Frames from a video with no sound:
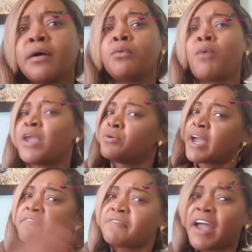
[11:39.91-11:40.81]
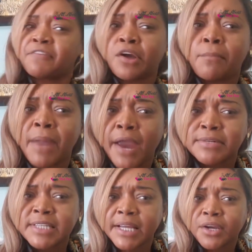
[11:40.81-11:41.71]
Why you can't fight for your
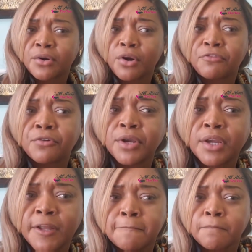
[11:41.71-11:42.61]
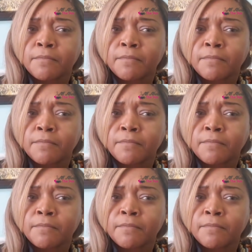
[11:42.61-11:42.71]
marriage like that, girlfriend?